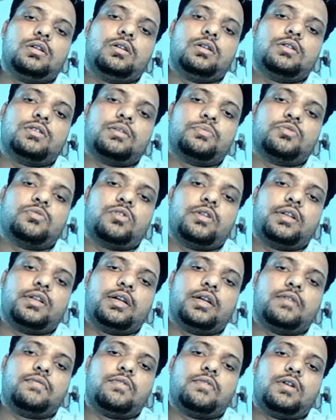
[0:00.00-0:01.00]
subsonic
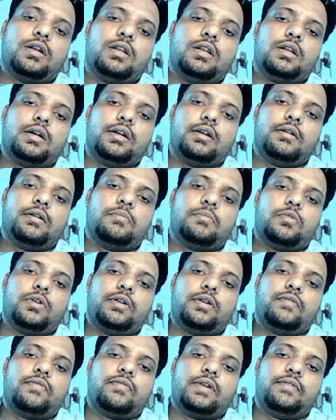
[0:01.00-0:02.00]
airfoil and zero
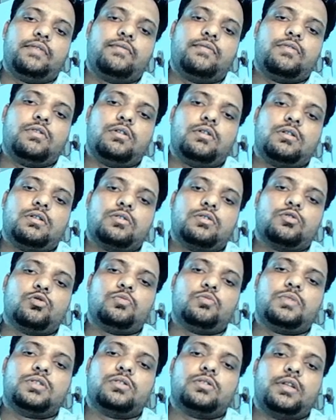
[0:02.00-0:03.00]
point 0.5 for
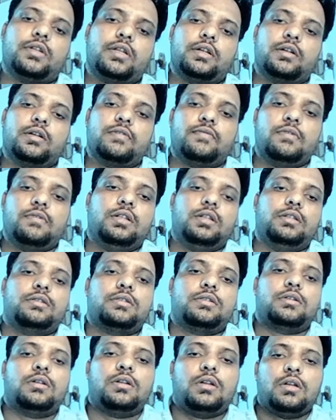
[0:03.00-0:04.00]
supersonic airfoils,
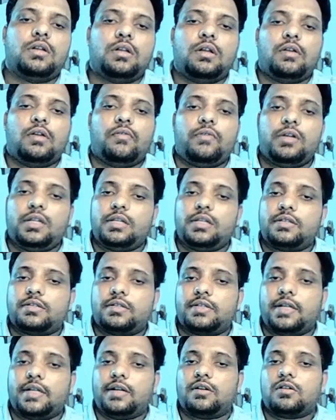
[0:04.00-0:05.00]
whereas
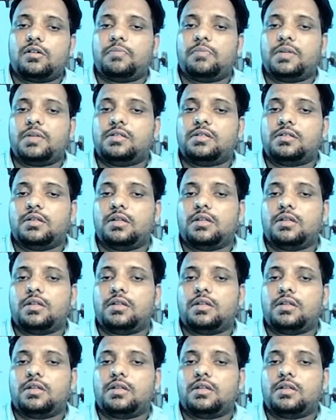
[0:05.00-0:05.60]
center of pressure